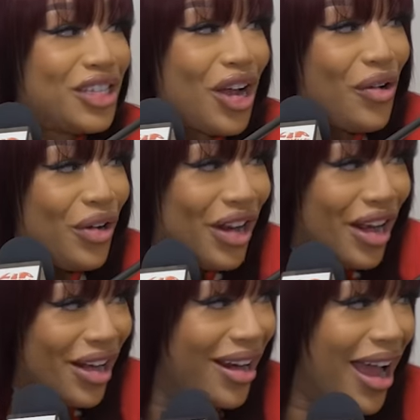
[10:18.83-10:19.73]
a show on
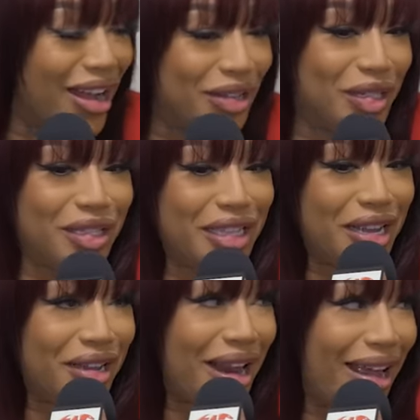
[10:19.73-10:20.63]
there, I used to
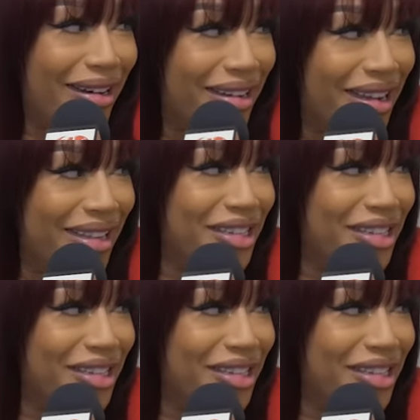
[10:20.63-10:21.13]
still like look